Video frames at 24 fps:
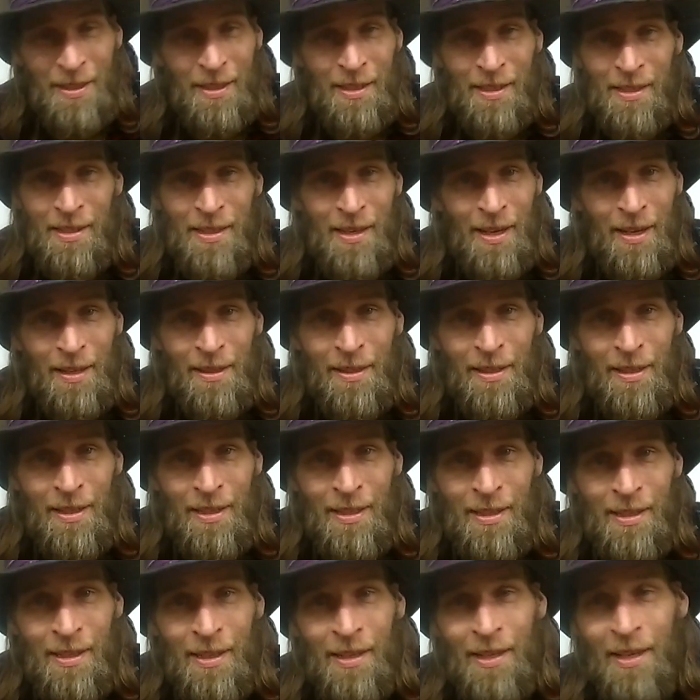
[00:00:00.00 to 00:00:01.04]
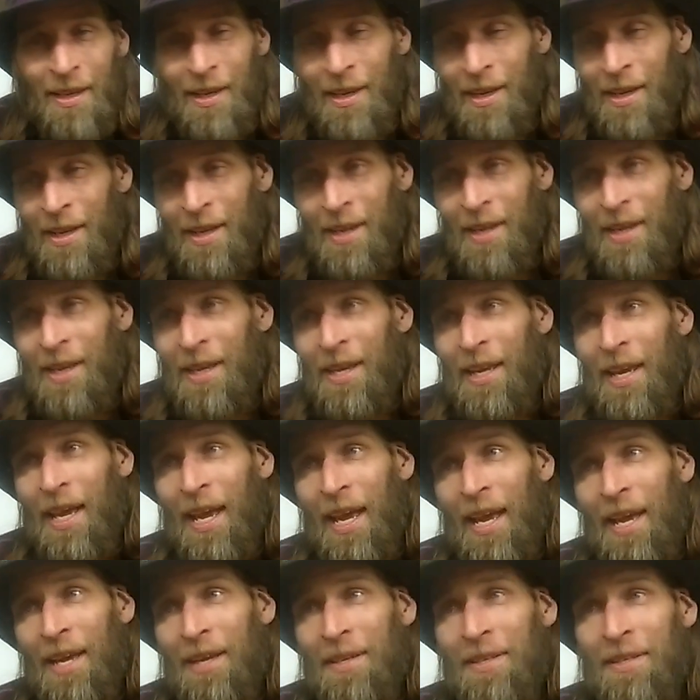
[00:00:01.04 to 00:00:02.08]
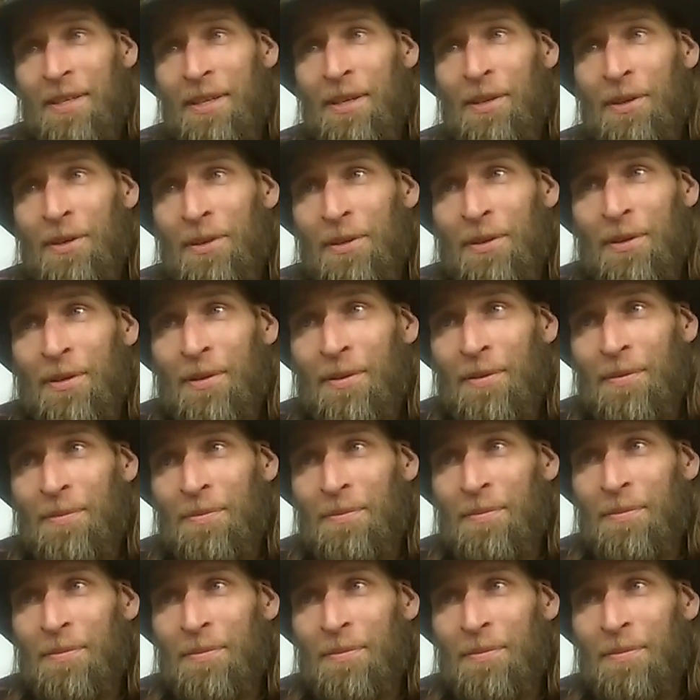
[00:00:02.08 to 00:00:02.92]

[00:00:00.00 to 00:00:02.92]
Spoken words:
this, Dad, this. And you're